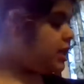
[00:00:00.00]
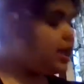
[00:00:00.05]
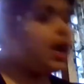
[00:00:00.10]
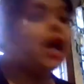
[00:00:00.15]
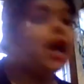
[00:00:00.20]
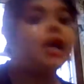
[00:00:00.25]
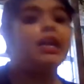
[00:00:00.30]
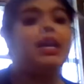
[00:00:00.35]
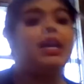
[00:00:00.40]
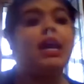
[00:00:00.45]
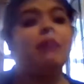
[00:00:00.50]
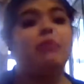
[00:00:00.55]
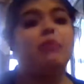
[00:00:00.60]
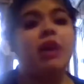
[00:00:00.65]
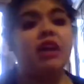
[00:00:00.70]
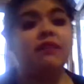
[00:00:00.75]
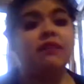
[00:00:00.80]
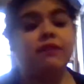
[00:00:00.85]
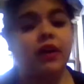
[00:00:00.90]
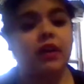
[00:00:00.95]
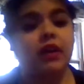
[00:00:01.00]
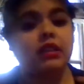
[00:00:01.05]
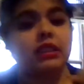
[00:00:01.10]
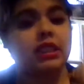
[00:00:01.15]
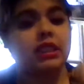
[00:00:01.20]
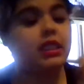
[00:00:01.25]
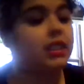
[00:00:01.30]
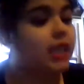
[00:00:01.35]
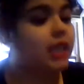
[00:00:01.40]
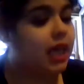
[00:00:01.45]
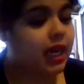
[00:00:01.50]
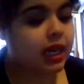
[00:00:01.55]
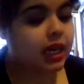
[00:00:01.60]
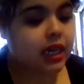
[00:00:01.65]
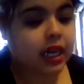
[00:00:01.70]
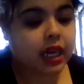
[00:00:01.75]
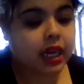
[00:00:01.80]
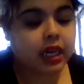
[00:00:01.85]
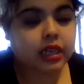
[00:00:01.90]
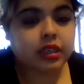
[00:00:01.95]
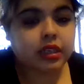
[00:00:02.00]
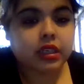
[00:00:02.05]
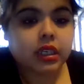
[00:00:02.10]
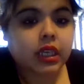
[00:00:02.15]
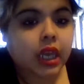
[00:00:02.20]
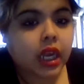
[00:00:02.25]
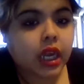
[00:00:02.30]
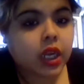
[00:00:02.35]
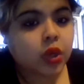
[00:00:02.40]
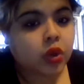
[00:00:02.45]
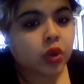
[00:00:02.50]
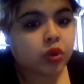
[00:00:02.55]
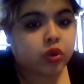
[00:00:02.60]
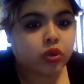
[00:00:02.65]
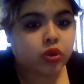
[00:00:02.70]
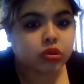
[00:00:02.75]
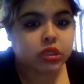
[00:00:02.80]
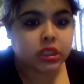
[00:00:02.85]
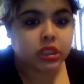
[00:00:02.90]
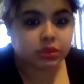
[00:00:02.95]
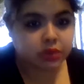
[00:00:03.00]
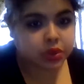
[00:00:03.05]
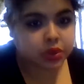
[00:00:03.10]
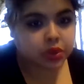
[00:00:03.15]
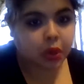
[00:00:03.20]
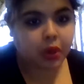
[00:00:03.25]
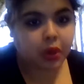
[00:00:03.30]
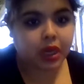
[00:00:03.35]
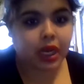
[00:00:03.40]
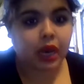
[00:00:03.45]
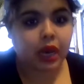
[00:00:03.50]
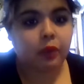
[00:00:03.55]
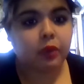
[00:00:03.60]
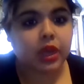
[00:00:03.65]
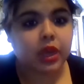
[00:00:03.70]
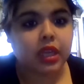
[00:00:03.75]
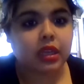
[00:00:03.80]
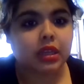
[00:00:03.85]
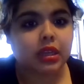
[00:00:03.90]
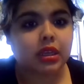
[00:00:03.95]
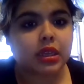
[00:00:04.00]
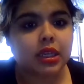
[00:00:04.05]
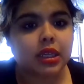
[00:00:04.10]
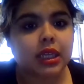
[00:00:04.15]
it's not my fault that the guy who she was going out with,